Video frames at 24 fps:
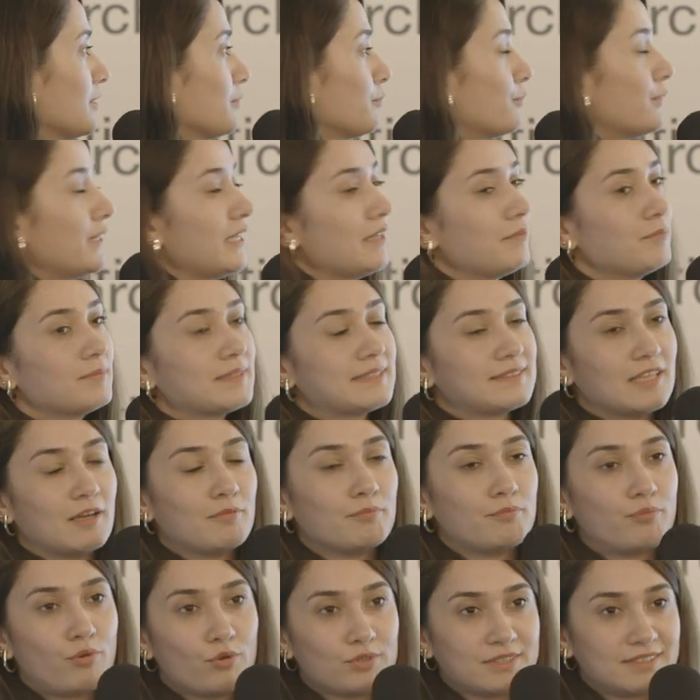bring
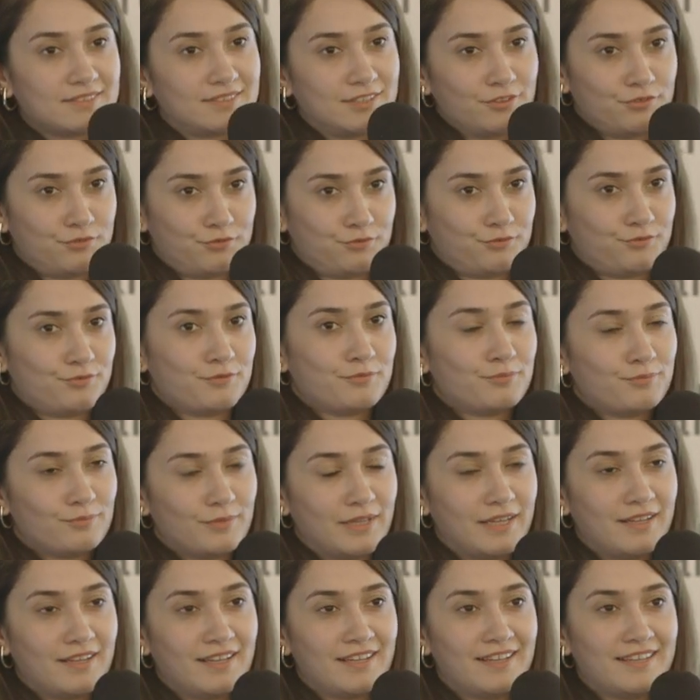some positive
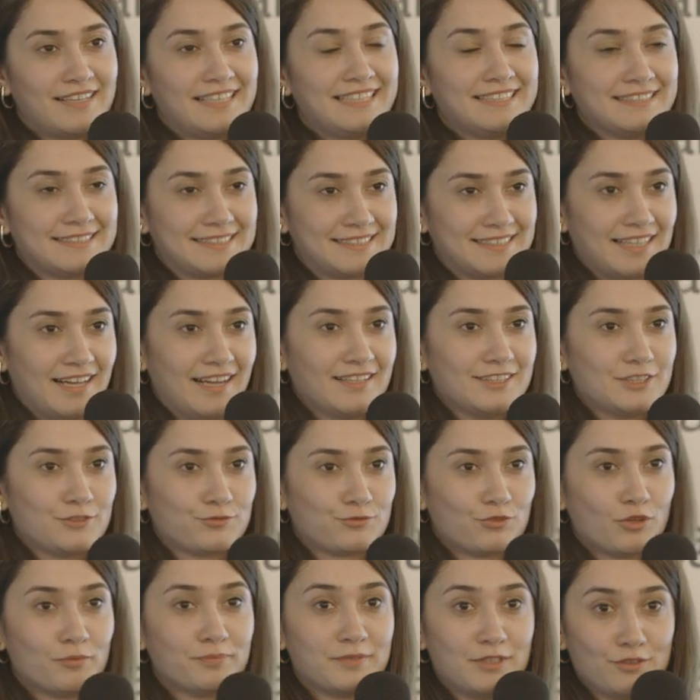insights
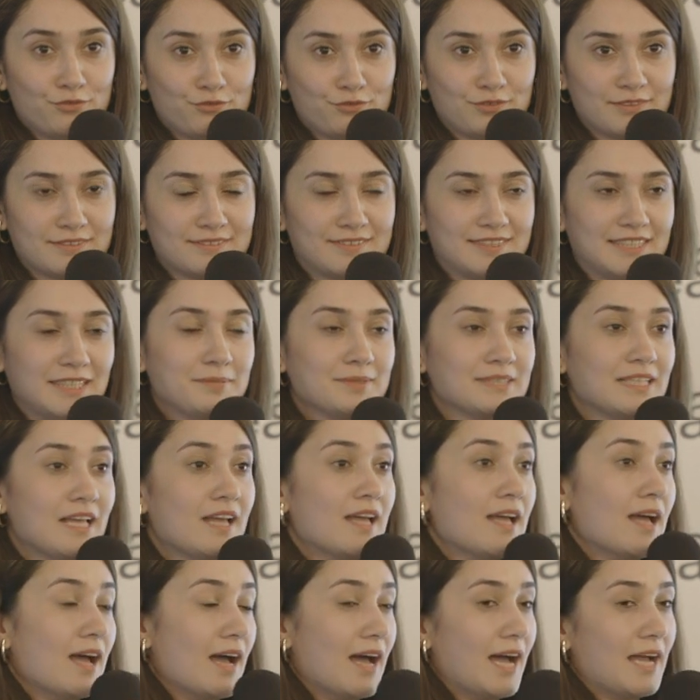from different teams,
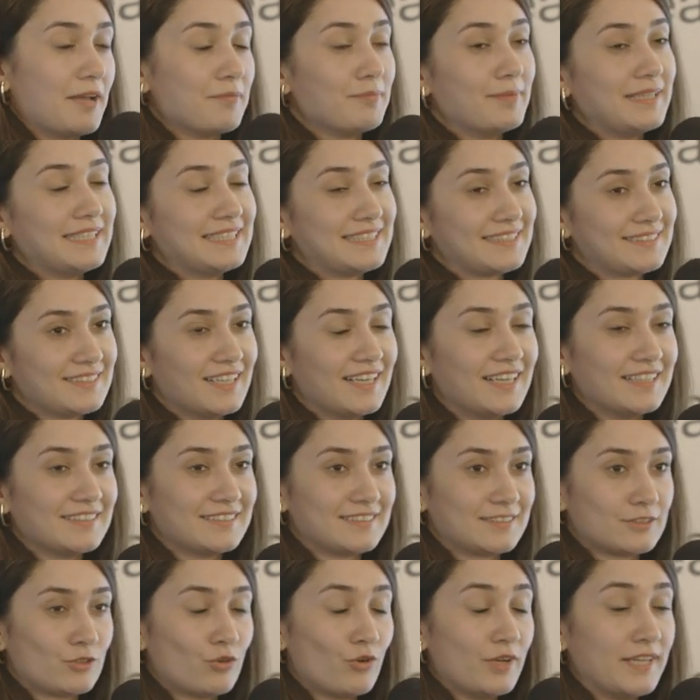I may
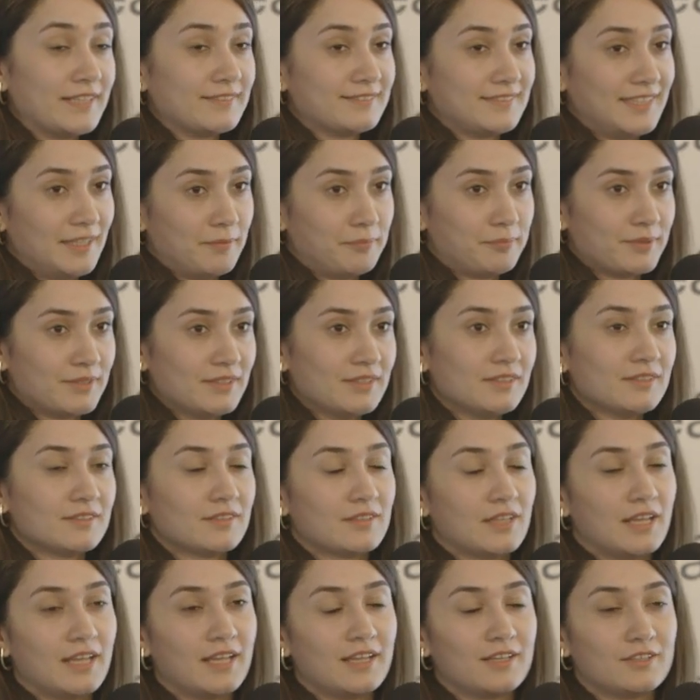start going deeper
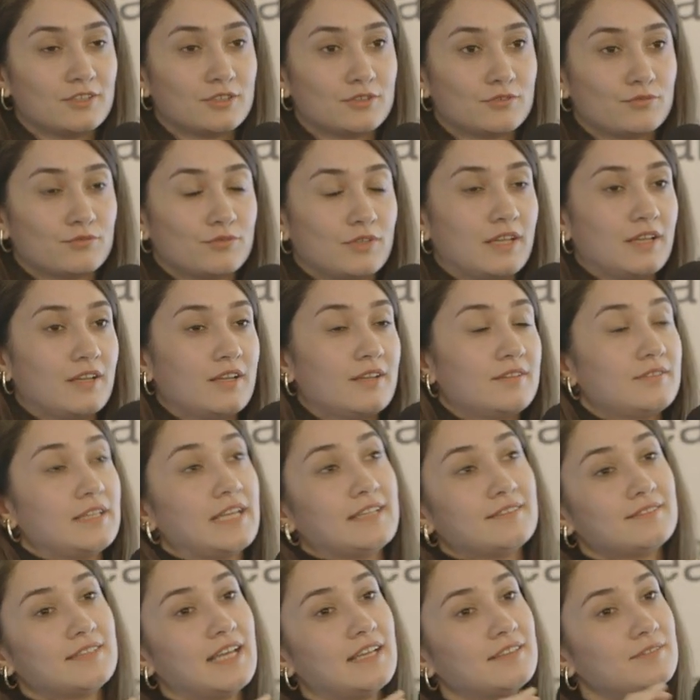
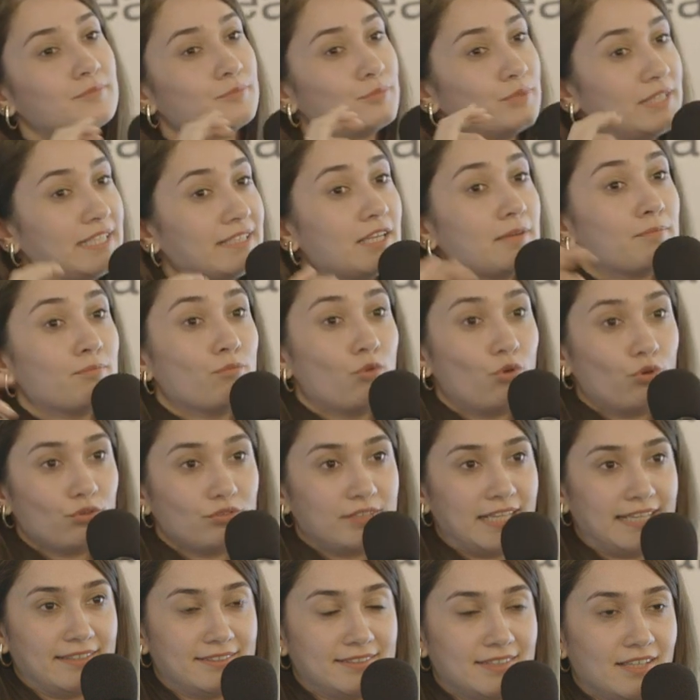and then bringing more
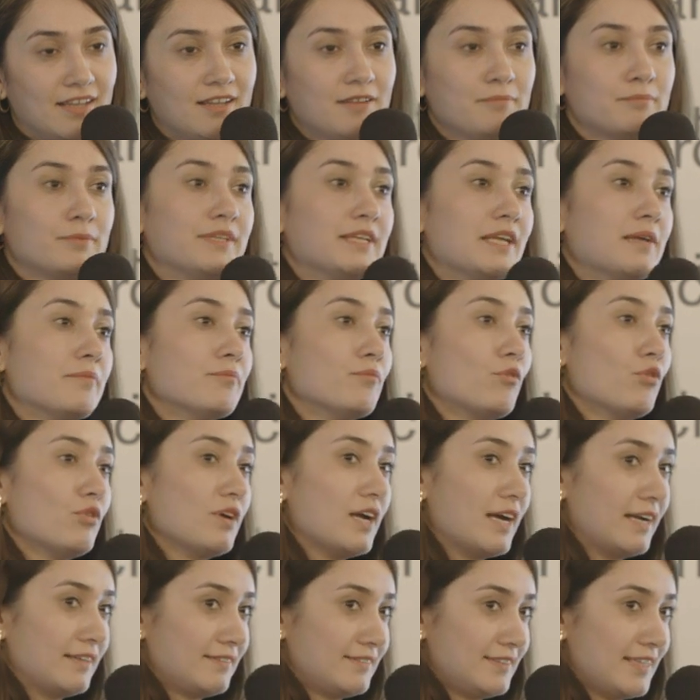data, bringing more
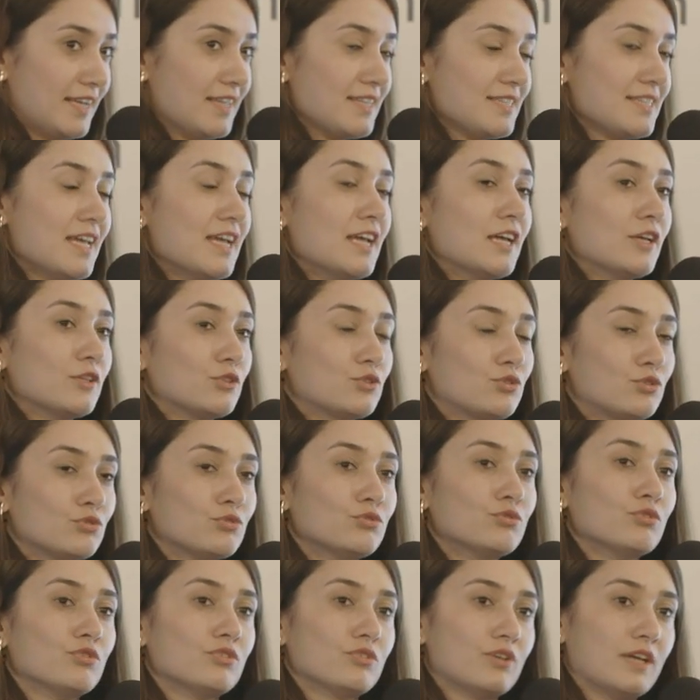ideas
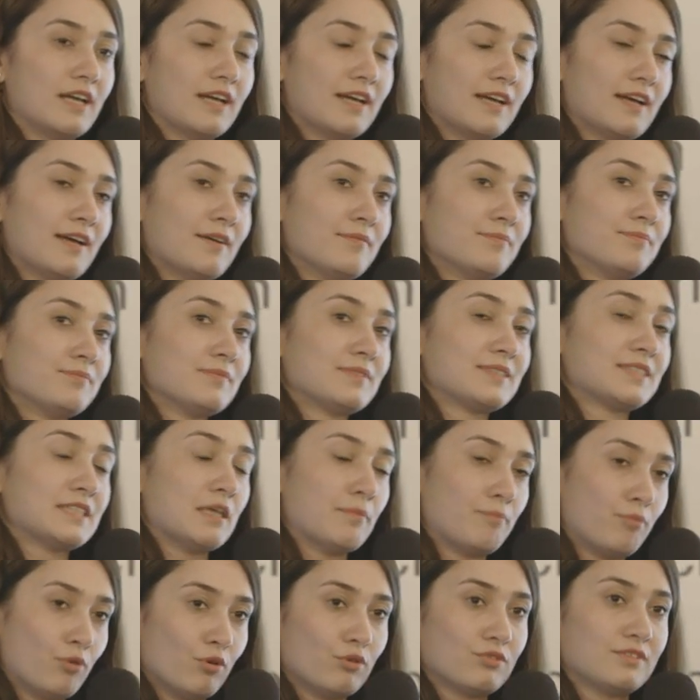to
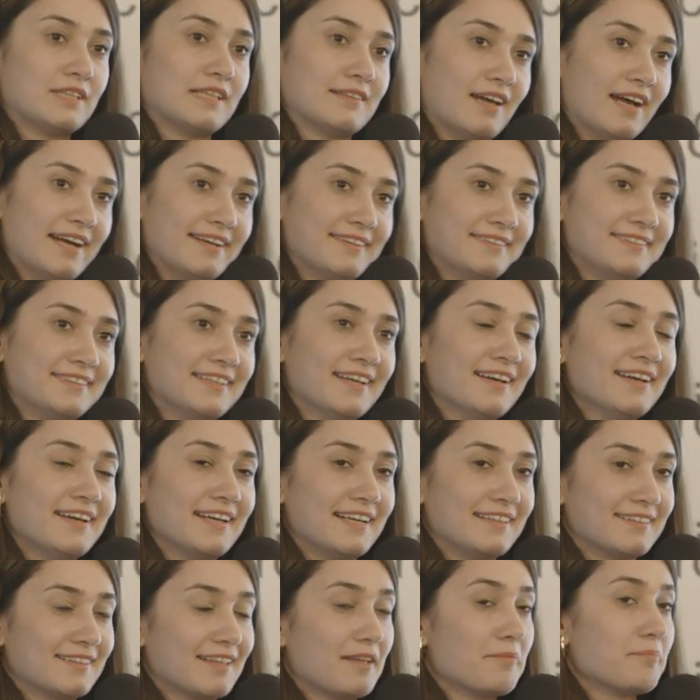support that idea,
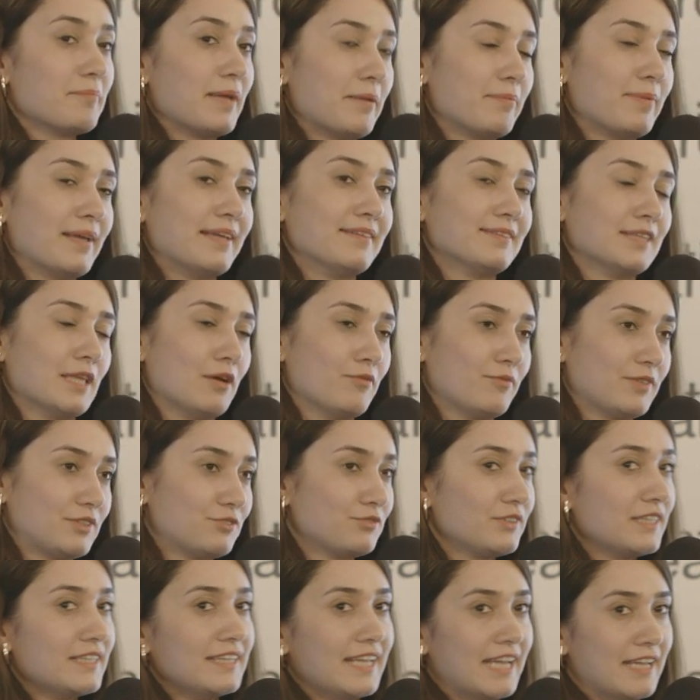and then maybe end up with
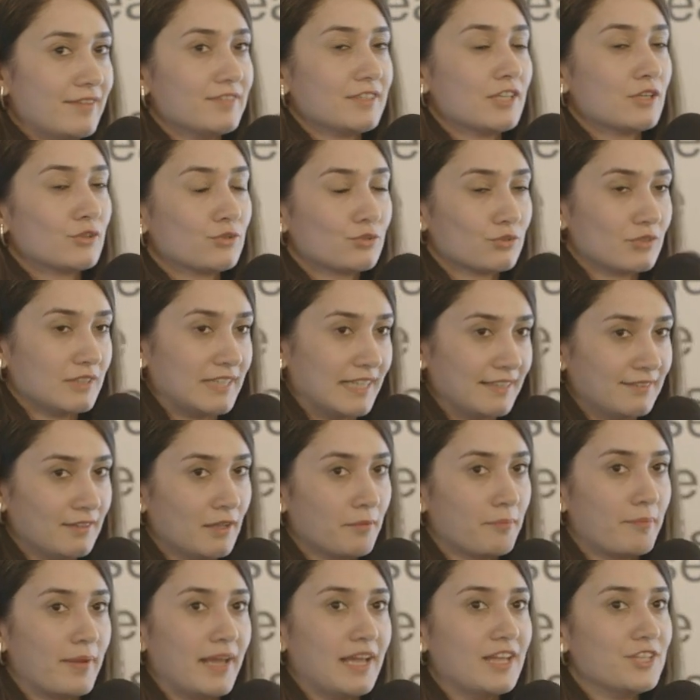really having a good
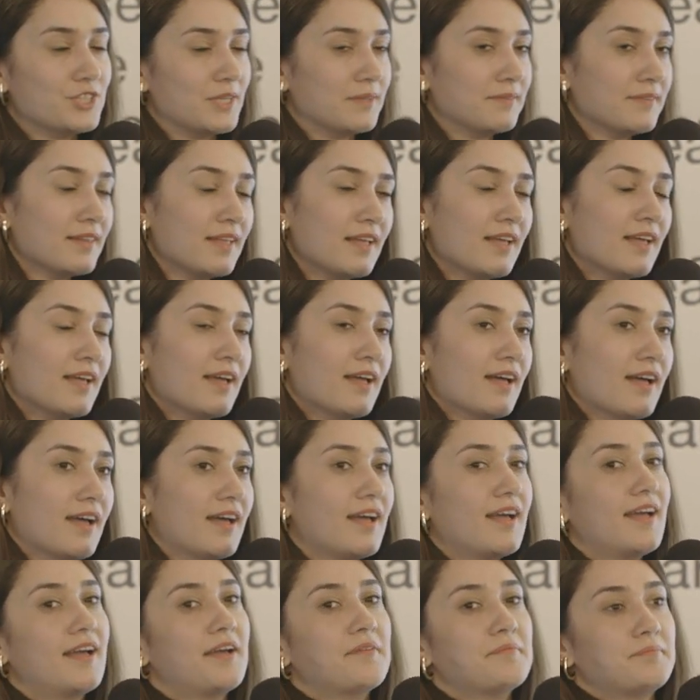landing page and
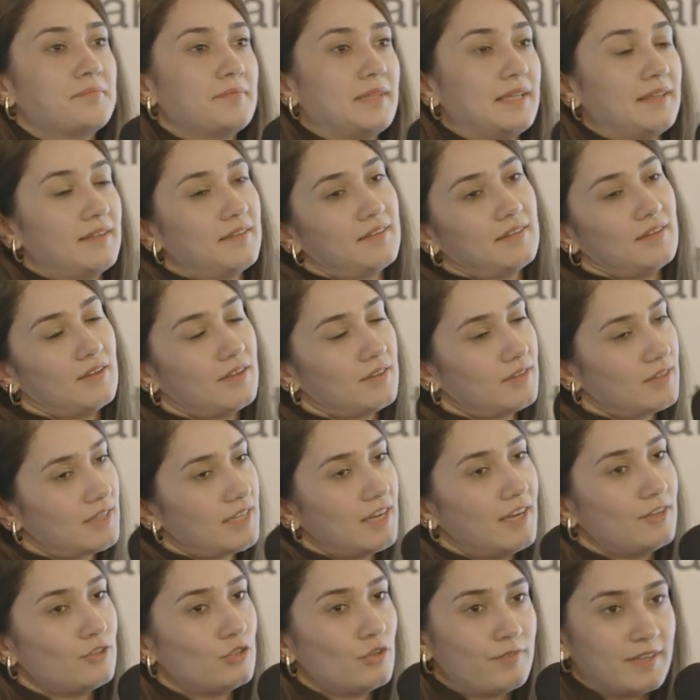
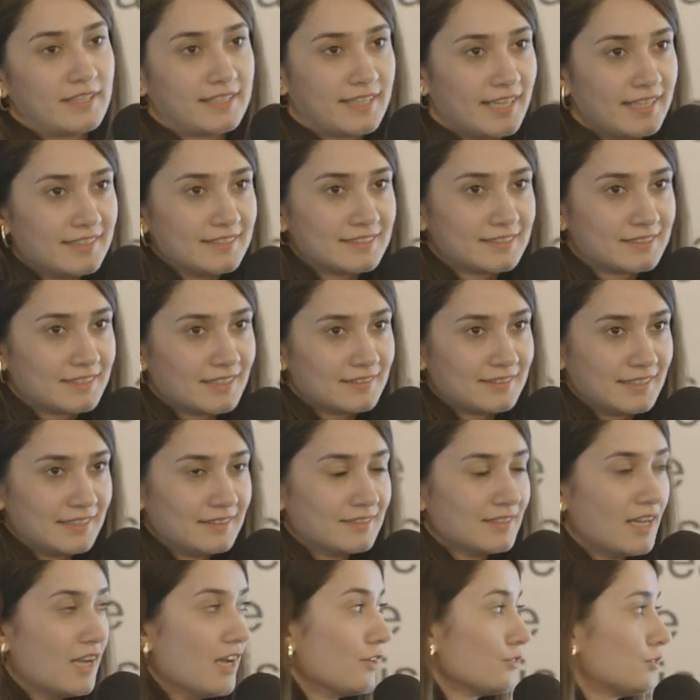kind of a case study
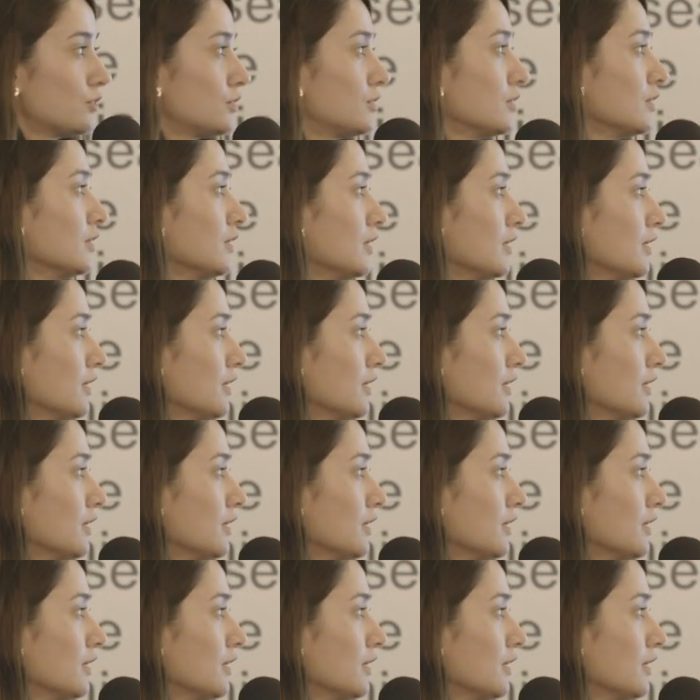in-house.